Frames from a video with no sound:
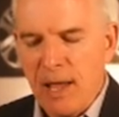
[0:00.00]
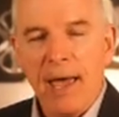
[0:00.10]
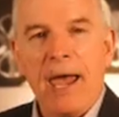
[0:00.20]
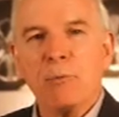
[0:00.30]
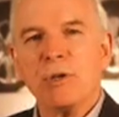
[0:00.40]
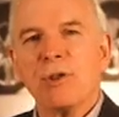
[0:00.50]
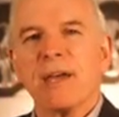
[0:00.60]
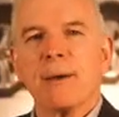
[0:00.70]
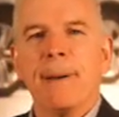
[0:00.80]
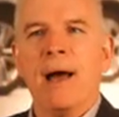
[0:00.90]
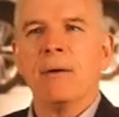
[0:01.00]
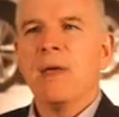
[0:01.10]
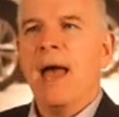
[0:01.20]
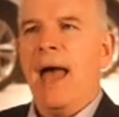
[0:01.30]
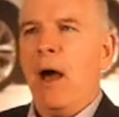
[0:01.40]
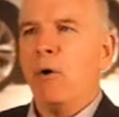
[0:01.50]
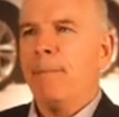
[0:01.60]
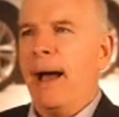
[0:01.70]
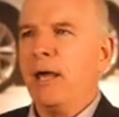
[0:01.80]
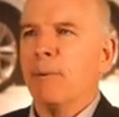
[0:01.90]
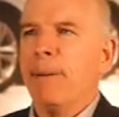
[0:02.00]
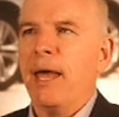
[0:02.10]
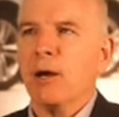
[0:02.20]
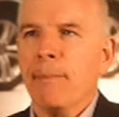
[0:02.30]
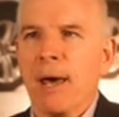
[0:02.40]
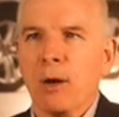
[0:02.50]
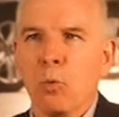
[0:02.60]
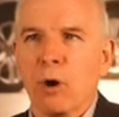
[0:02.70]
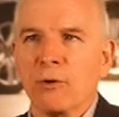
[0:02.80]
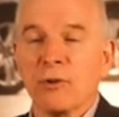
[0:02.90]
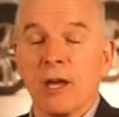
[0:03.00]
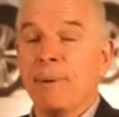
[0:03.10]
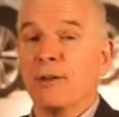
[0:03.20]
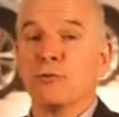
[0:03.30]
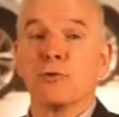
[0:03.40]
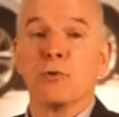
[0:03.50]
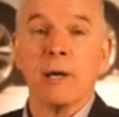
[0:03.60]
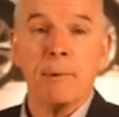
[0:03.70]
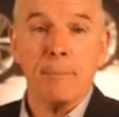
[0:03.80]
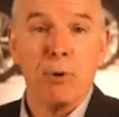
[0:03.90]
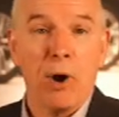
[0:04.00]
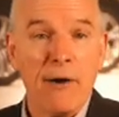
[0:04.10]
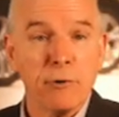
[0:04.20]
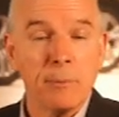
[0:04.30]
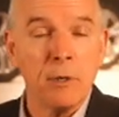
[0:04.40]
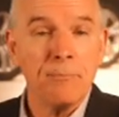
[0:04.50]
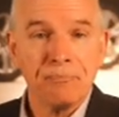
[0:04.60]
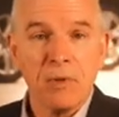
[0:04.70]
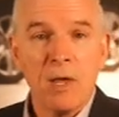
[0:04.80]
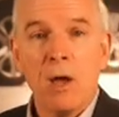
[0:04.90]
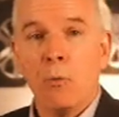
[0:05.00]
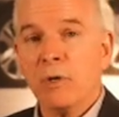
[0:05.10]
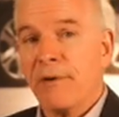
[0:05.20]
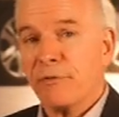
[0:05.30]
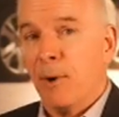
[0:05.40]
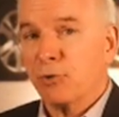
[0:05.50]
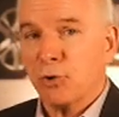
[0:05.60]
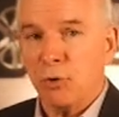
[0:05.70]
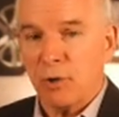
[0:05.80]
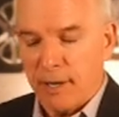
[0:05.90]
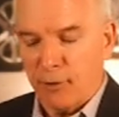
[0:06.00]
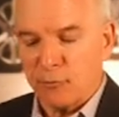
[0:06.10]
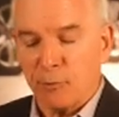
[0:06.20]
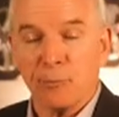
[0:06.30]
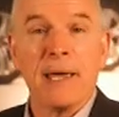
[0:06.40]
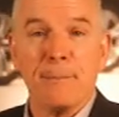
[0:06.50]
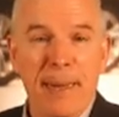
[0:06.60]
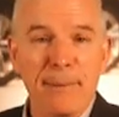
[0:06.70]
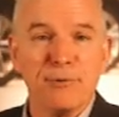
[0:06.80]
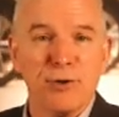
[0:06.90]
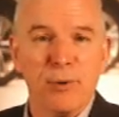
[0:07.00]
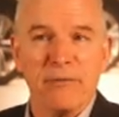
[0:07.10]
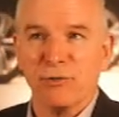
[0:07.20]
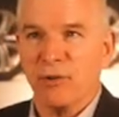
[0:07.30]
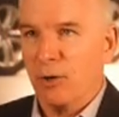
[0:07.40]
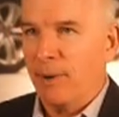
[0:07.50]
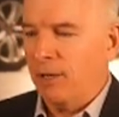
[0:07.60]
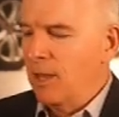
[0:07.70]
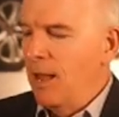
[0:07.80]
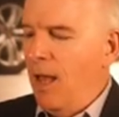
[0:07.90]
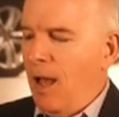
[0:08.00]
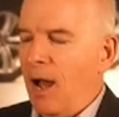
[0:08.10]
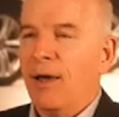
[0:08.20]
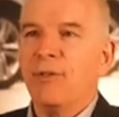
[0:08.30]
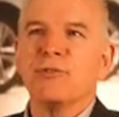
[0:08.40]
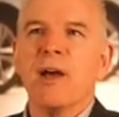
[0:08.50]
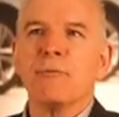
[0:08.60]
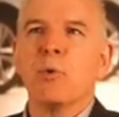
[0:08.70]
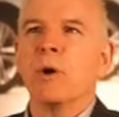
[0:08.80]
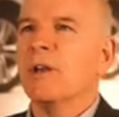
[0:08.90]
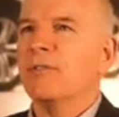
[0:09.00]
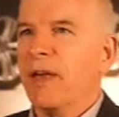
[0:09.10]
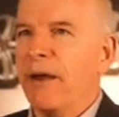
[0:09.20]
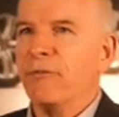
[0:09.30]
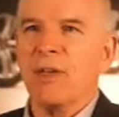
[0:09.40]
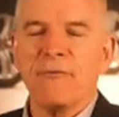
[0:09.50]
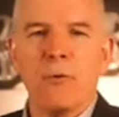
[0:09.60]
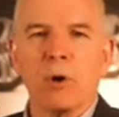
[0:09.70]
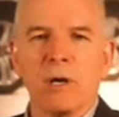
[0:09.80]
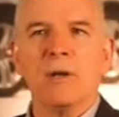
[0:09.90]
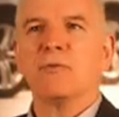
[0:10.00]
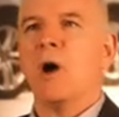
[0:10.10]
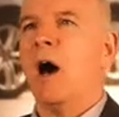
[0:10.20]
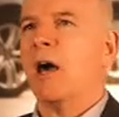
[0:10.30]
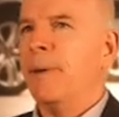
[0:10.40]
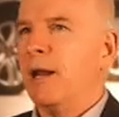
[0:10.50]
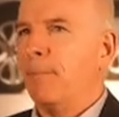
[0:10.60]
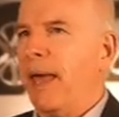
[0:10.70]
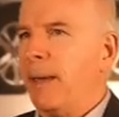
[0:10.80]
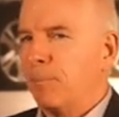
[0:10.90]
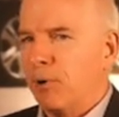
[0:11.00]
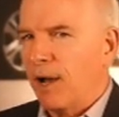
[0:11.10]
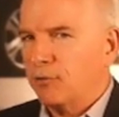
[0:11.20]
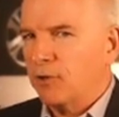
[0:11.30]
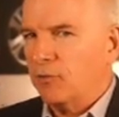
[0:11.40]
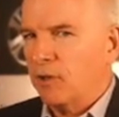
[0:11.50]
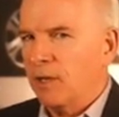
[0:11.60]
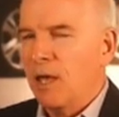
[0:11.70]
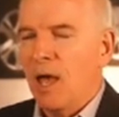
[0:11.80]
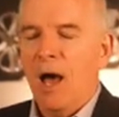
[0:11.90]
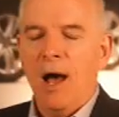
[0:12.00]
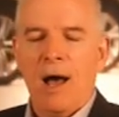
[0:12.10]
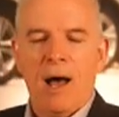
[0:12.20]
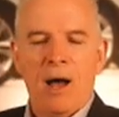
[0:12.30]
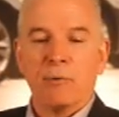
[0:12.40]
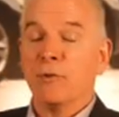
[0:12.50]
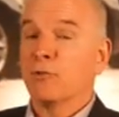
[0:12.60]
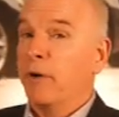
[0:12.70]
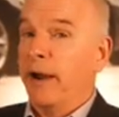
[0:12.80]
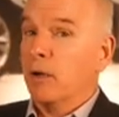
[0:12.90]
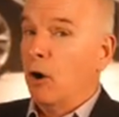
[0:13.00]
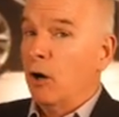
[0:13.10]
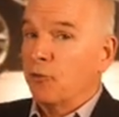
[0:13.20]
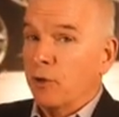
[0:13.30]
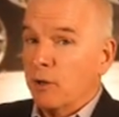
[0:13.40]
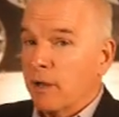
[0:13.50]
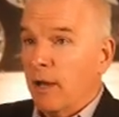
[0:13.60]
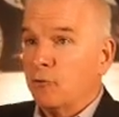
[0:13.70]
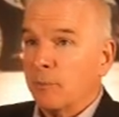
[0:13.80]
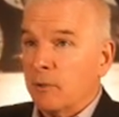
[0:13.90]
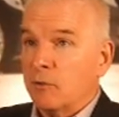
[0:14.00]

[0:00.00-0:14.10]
And when you think about how a buy here, pay here model works, it can be extremely profitable when you have a multitude of customers making payments to you every single month. This software does everything for you. It does automated payment processing, runs credit cards for your customers.